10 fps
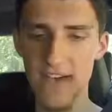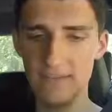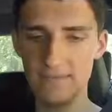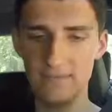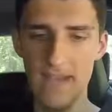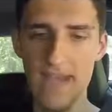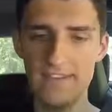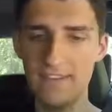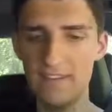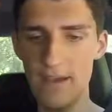got
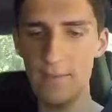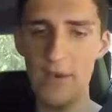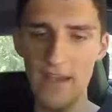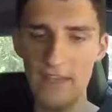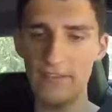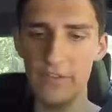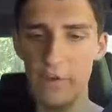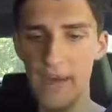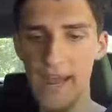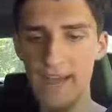S's, uppercase,
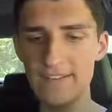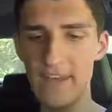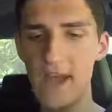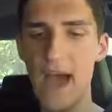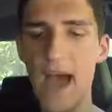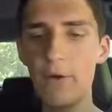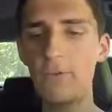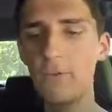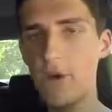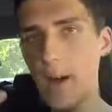lowercase. I
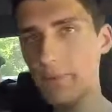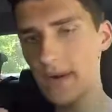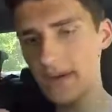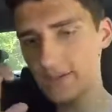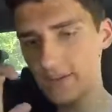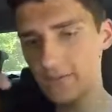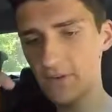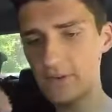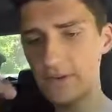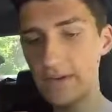always do uppercase on the
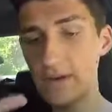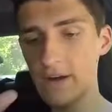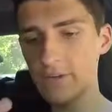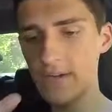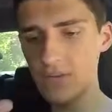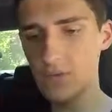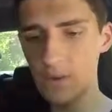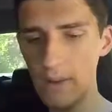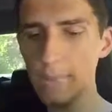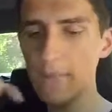first letter of each
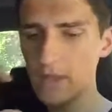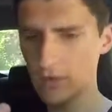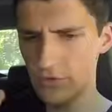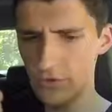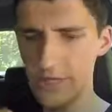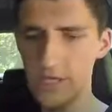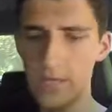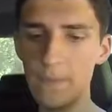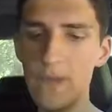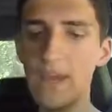word. Looks really
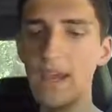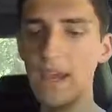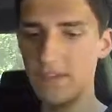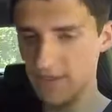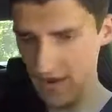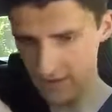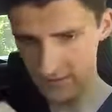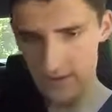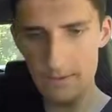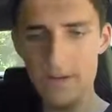good. He's got a
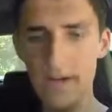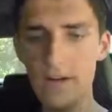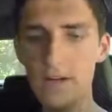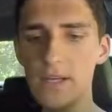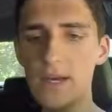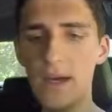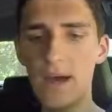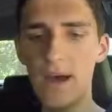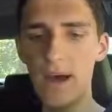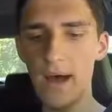subtitle,
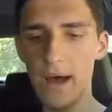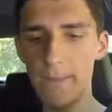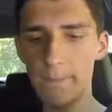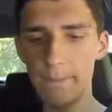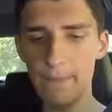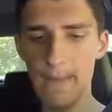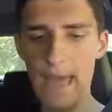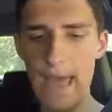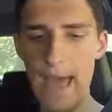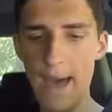
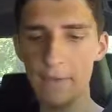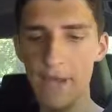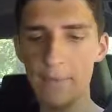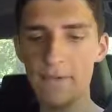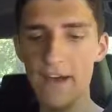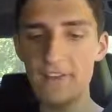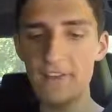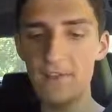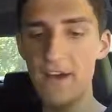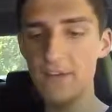Apple MFI
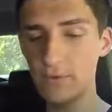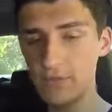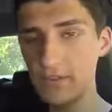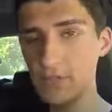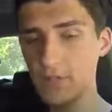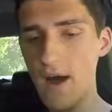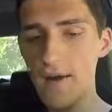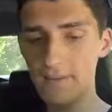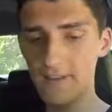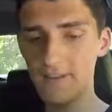certified, so he's giving you
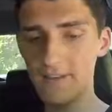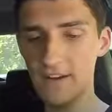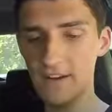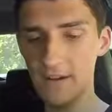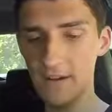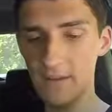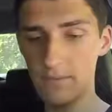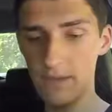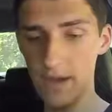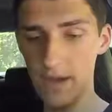confidence that it's
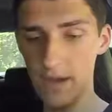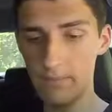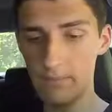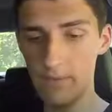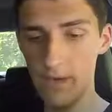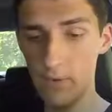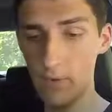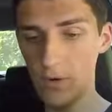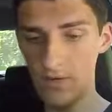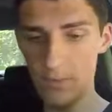a
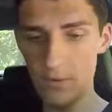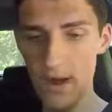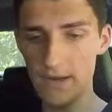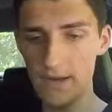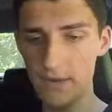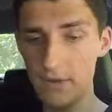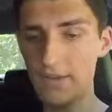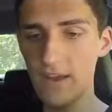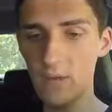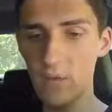warranted product,
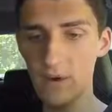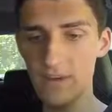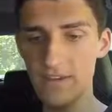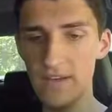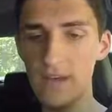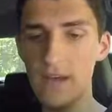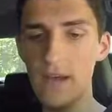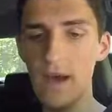USA warranty,